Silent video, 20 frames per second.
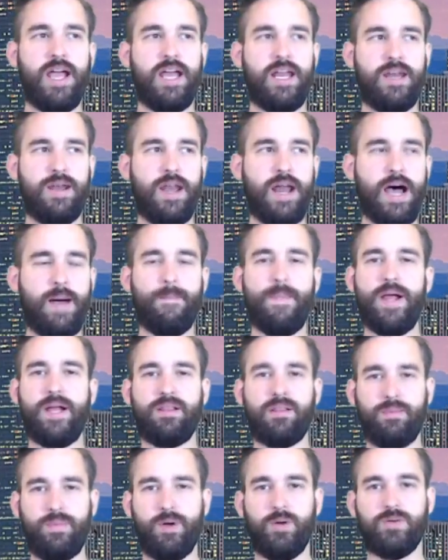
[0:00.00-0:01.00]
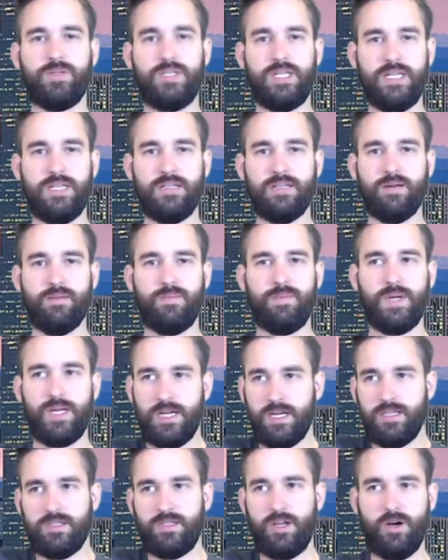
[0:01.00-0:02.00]
and not make the postseason
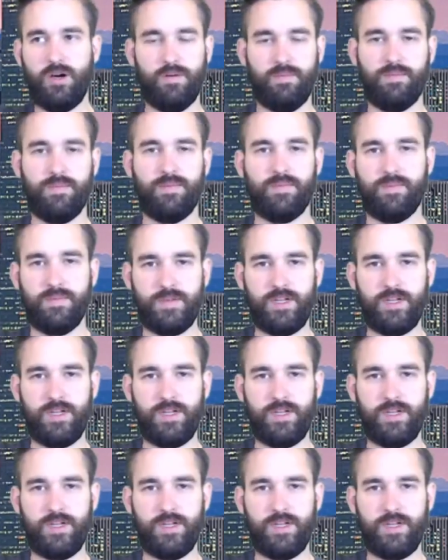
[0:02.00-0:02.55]
because they're